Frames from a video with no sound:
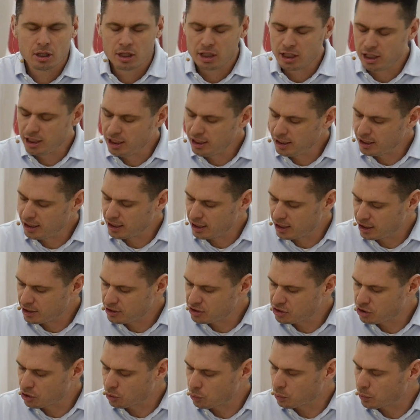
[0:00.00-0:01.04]
He
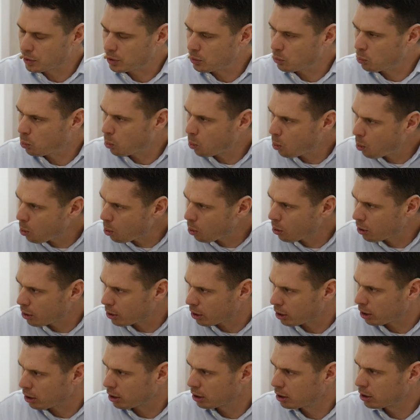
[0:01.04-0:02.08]
is the
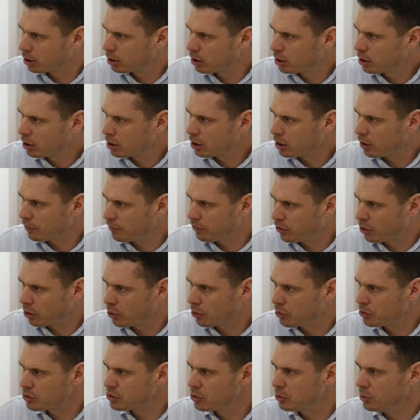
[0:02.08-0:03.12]
rewarder of
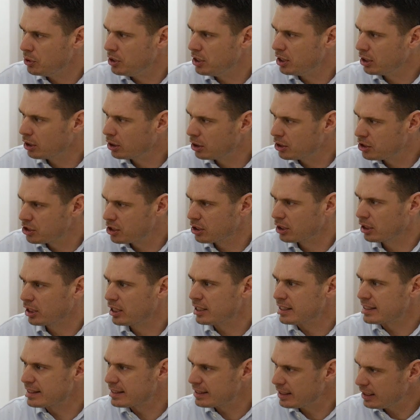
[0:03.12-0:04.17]
those who diligently
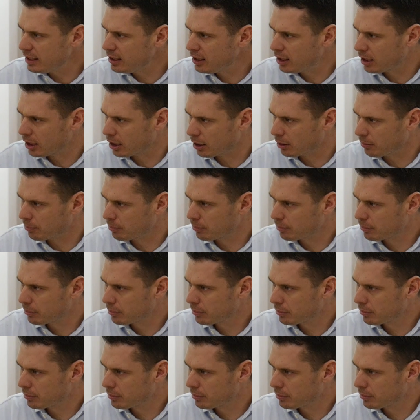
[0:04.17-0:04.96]
seek him.